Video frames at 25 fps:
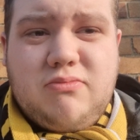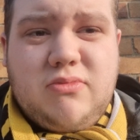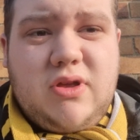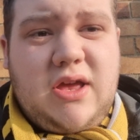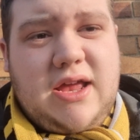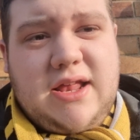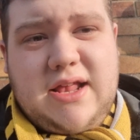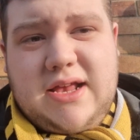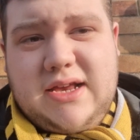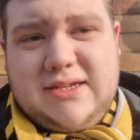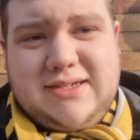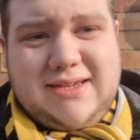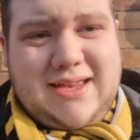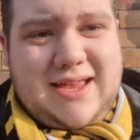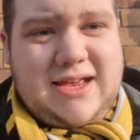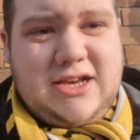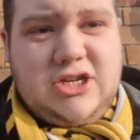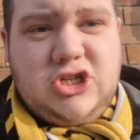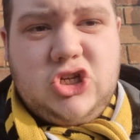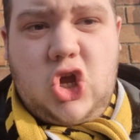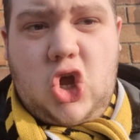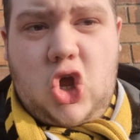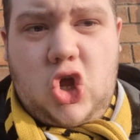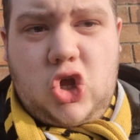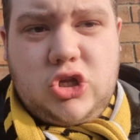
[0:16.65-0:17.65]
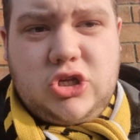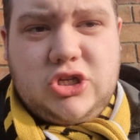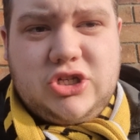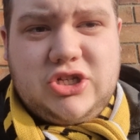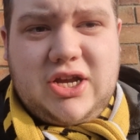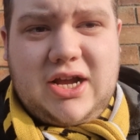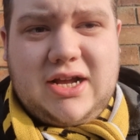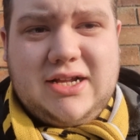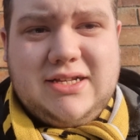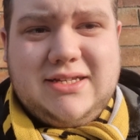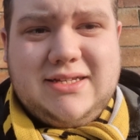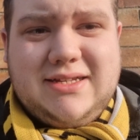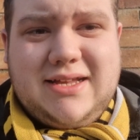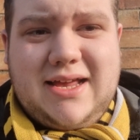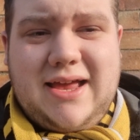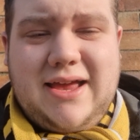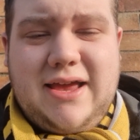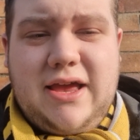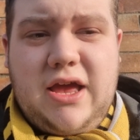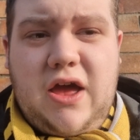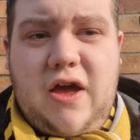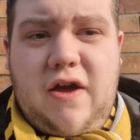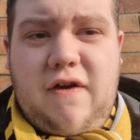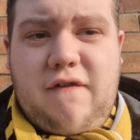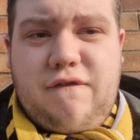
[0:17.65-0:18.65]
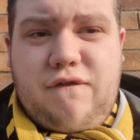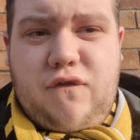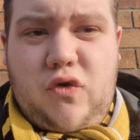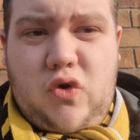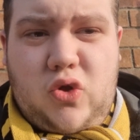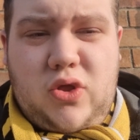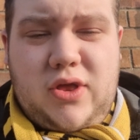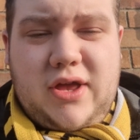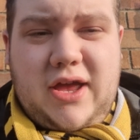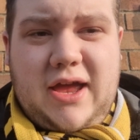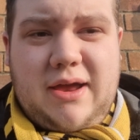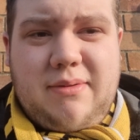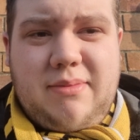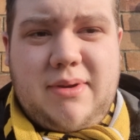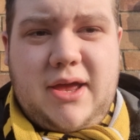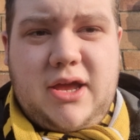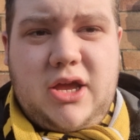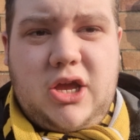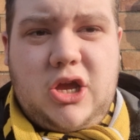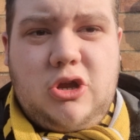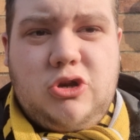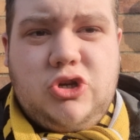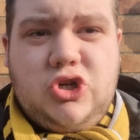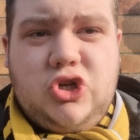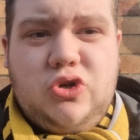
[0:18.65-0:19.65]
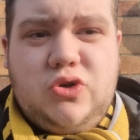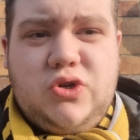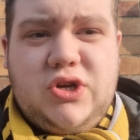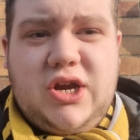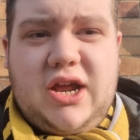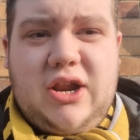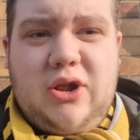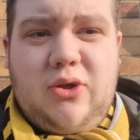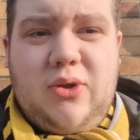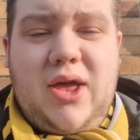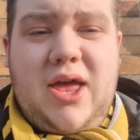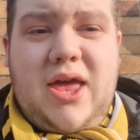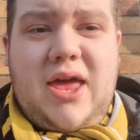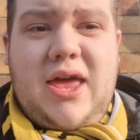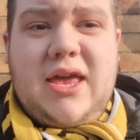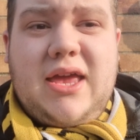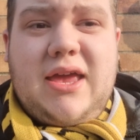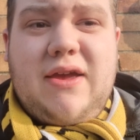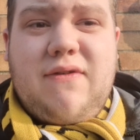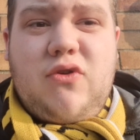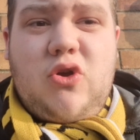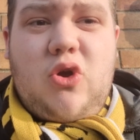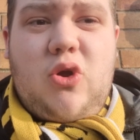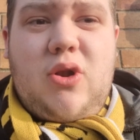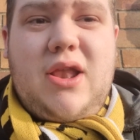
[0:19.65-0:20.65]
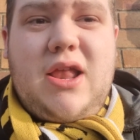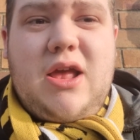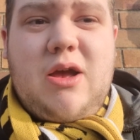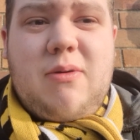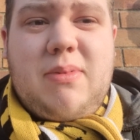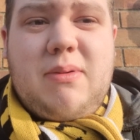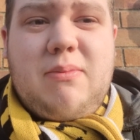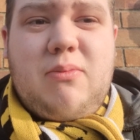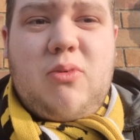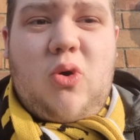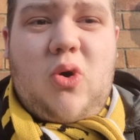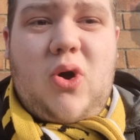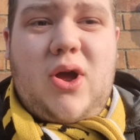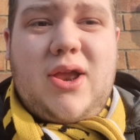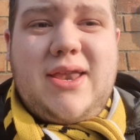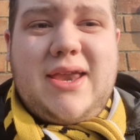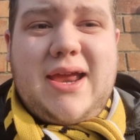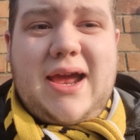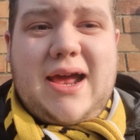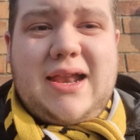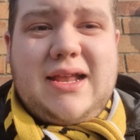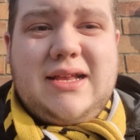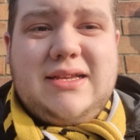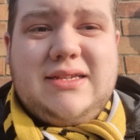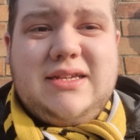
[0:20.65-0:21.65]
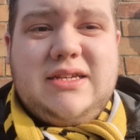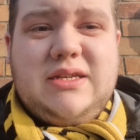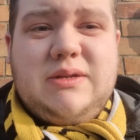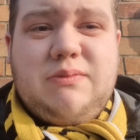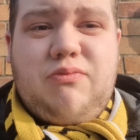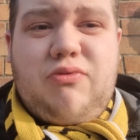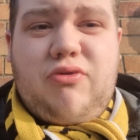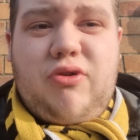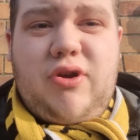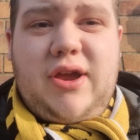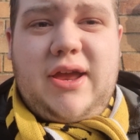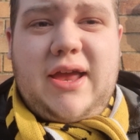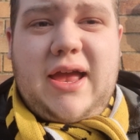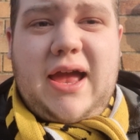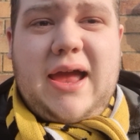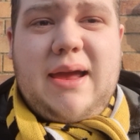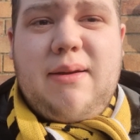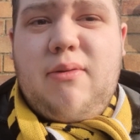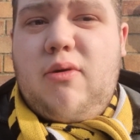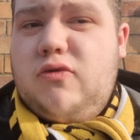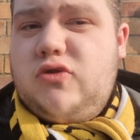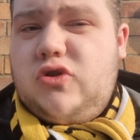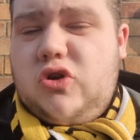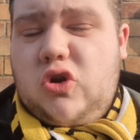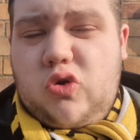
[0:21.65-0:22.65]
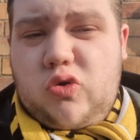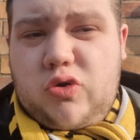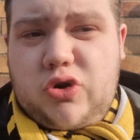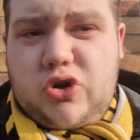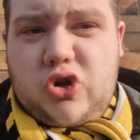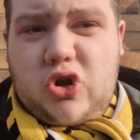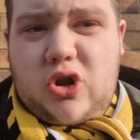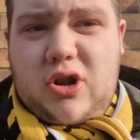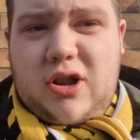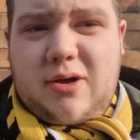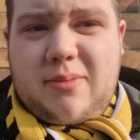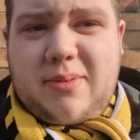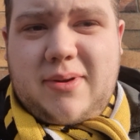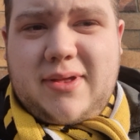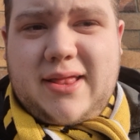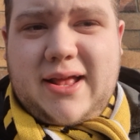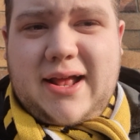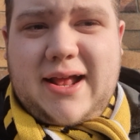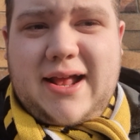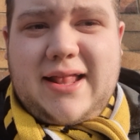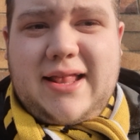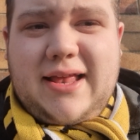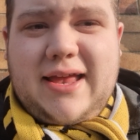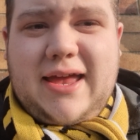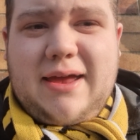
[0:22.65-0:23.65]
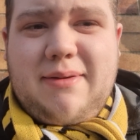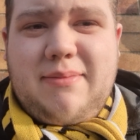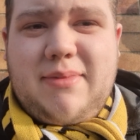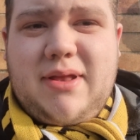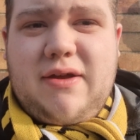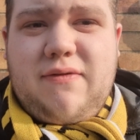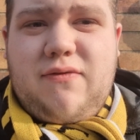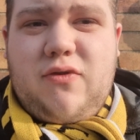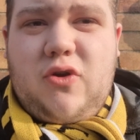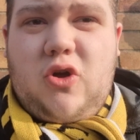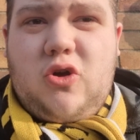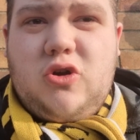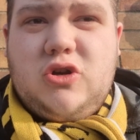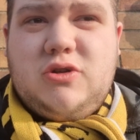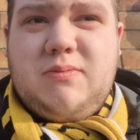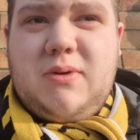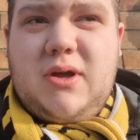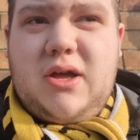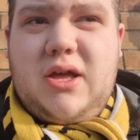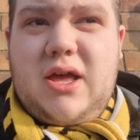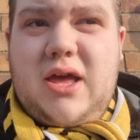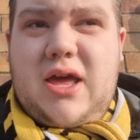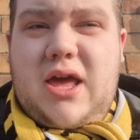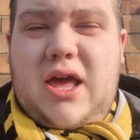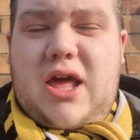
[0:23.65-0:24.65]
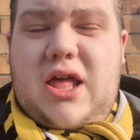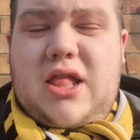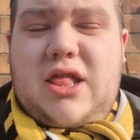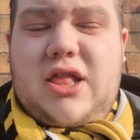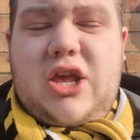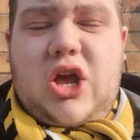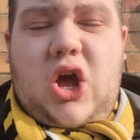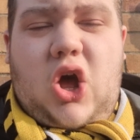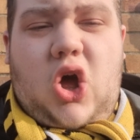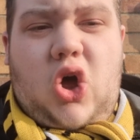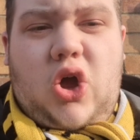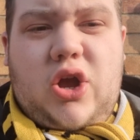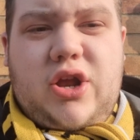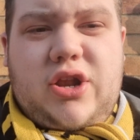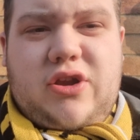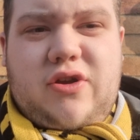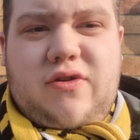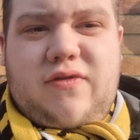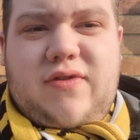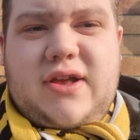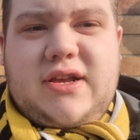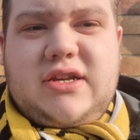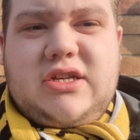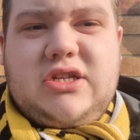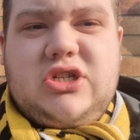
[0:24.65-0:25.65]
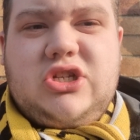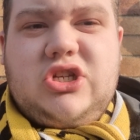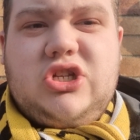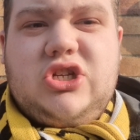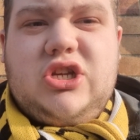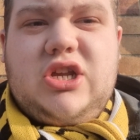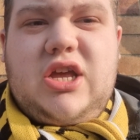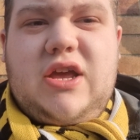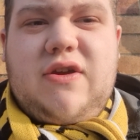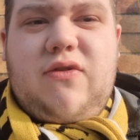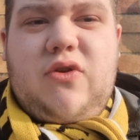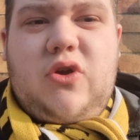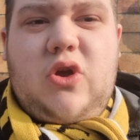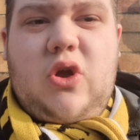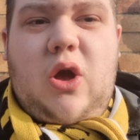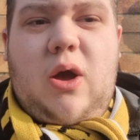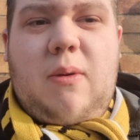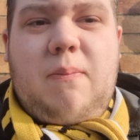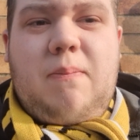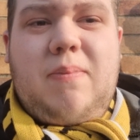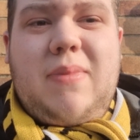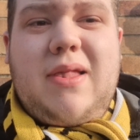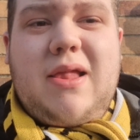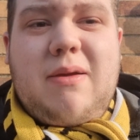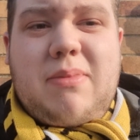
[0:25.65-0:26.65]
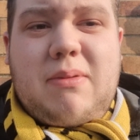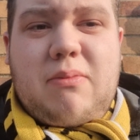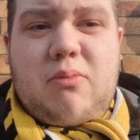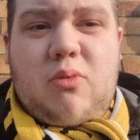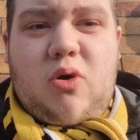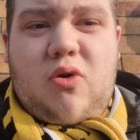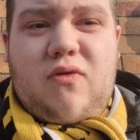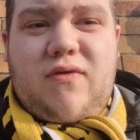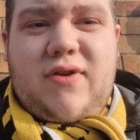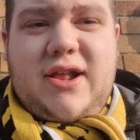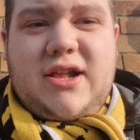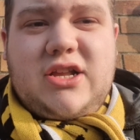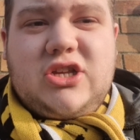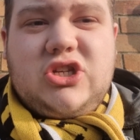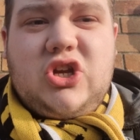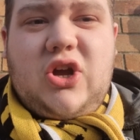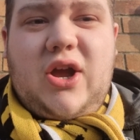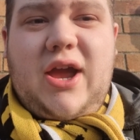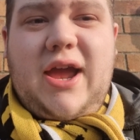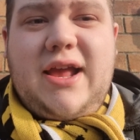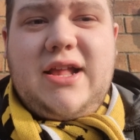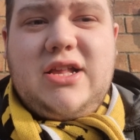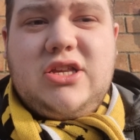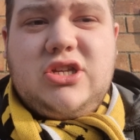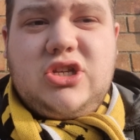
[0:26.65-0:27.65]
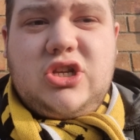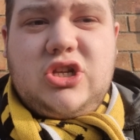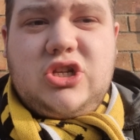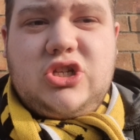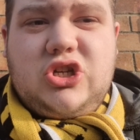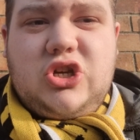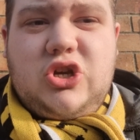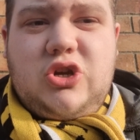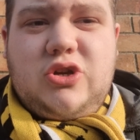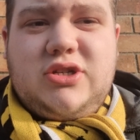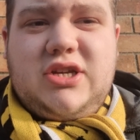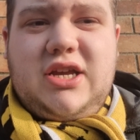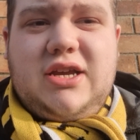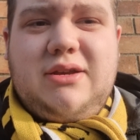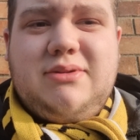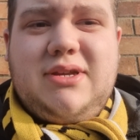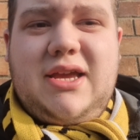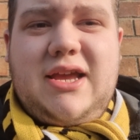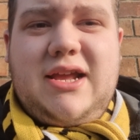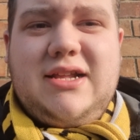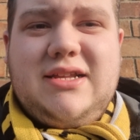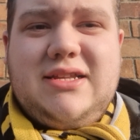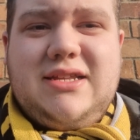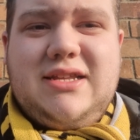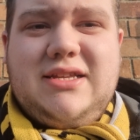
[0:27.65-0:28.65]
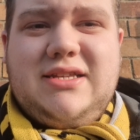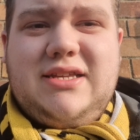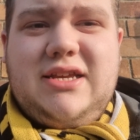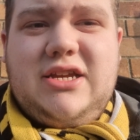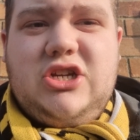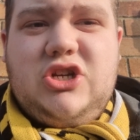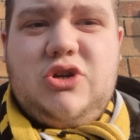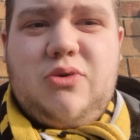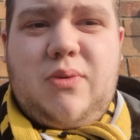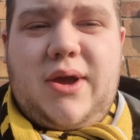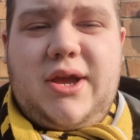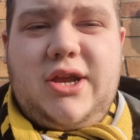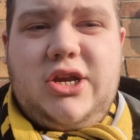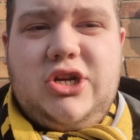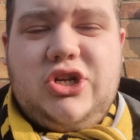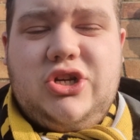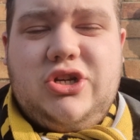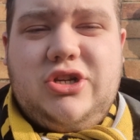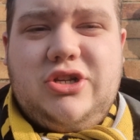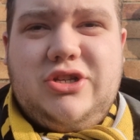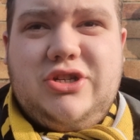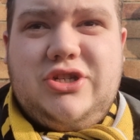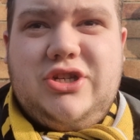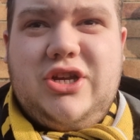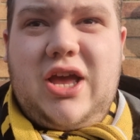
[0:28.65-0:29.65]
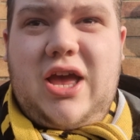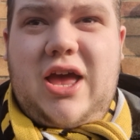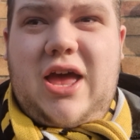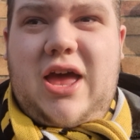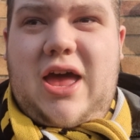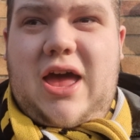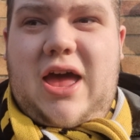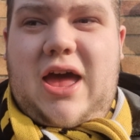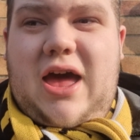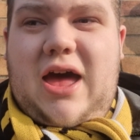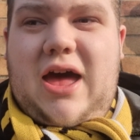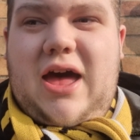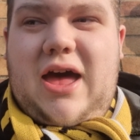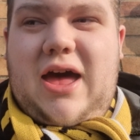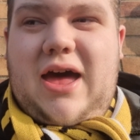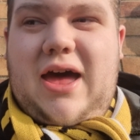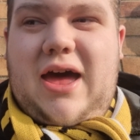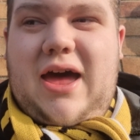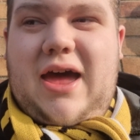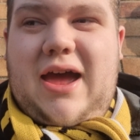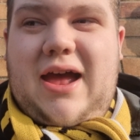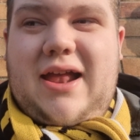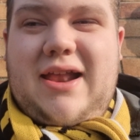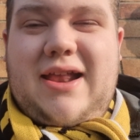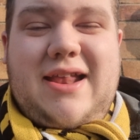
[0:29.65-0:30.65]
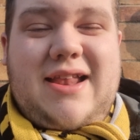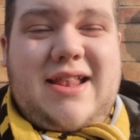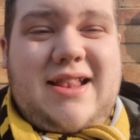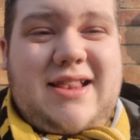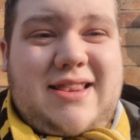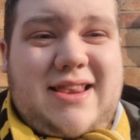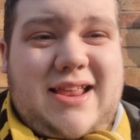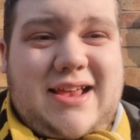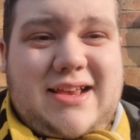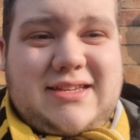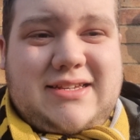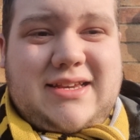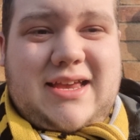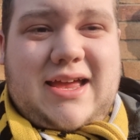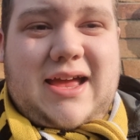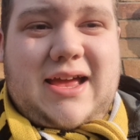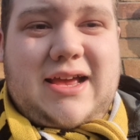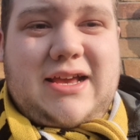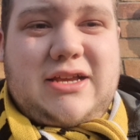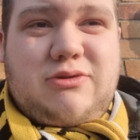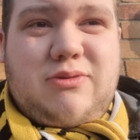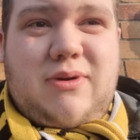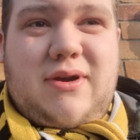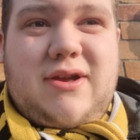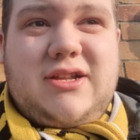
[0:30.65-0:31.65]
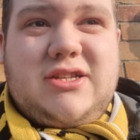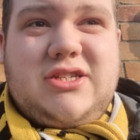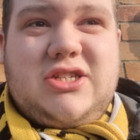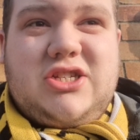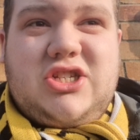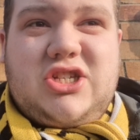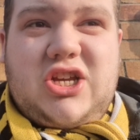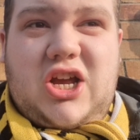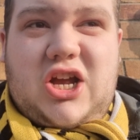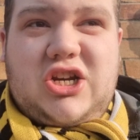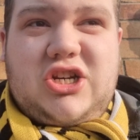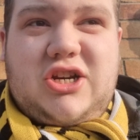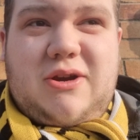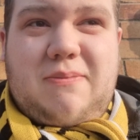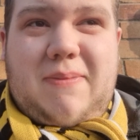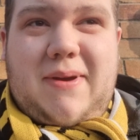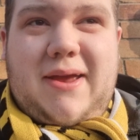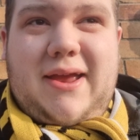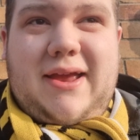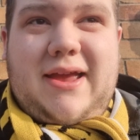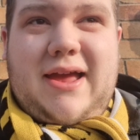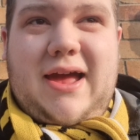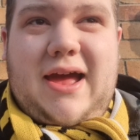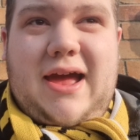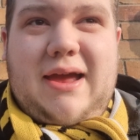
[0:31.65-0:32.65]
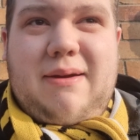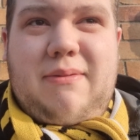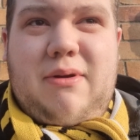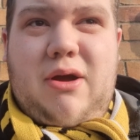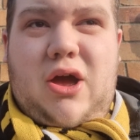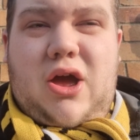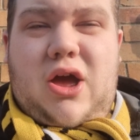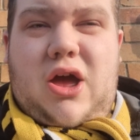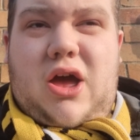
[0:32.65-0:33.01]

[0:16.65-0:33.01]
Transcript: in this case, on Saturday for the Game Day YouTube channel, giving you a little bit more analysis pre-game. Also, I always do a little bit of that in the Game Day vlogs, but the idea of this is just to give you a little bit more of an insight into the two teams, into the situations, and in this case, where it's such a big game,